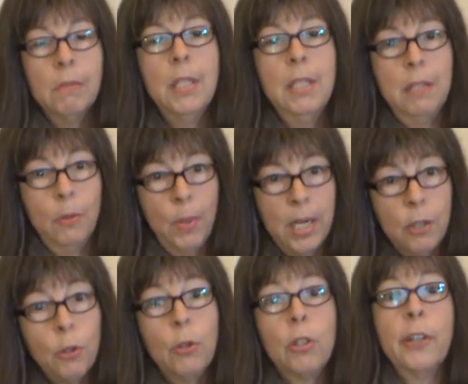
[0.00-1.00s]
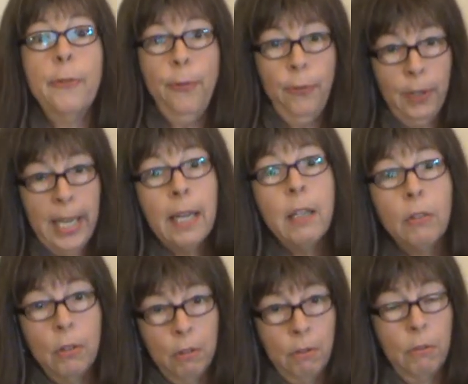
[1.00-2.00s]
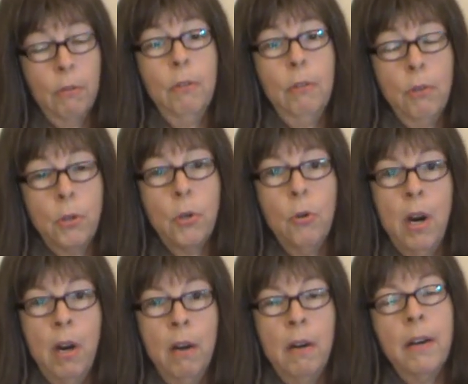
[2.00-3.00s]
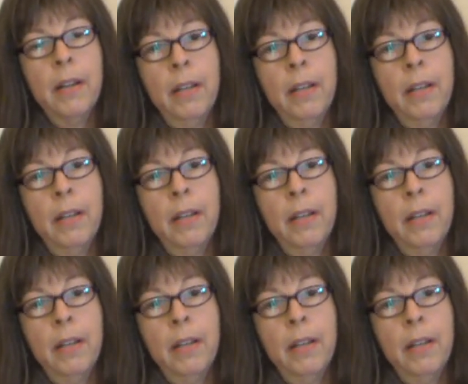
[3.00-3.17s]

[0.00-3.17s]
it's a way to reflect onto who you are,